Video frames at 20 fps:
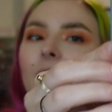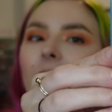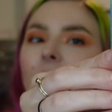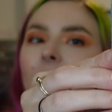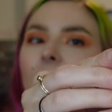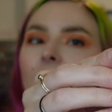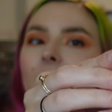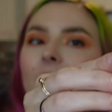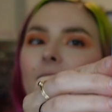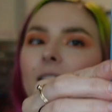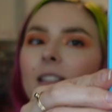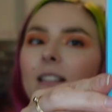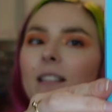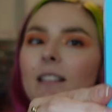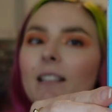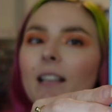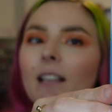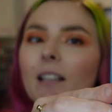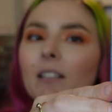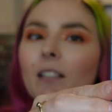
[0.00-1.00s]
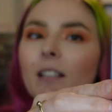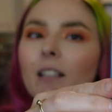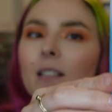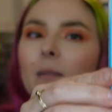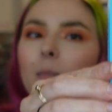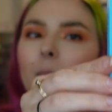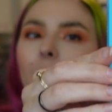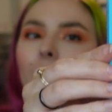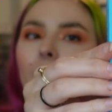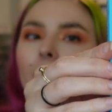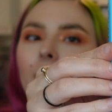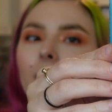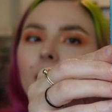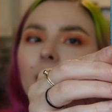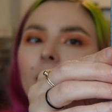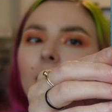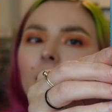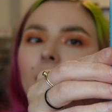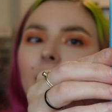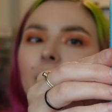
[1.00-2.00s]
this is the second last book
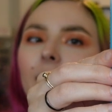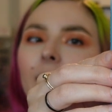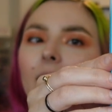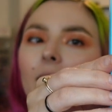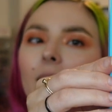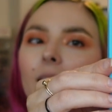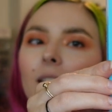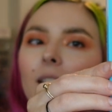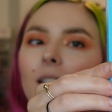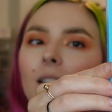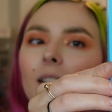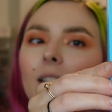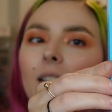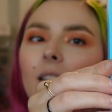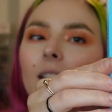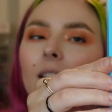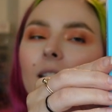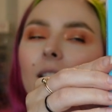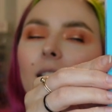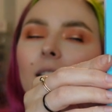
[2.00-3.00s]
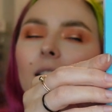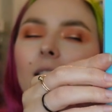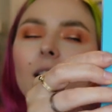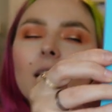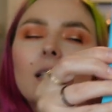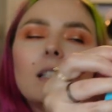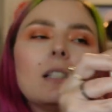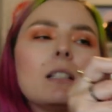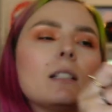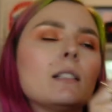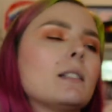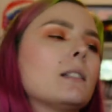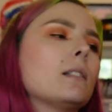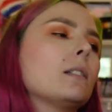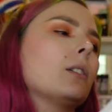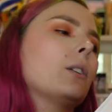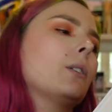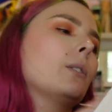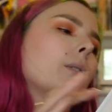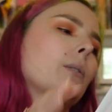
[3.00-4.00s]
here.
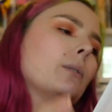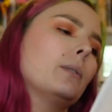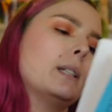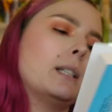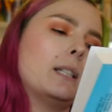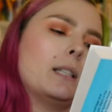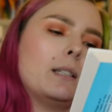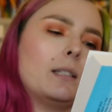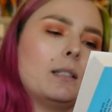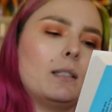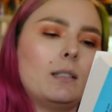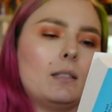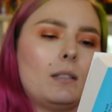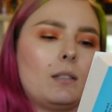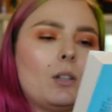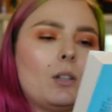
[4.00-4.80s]
So it is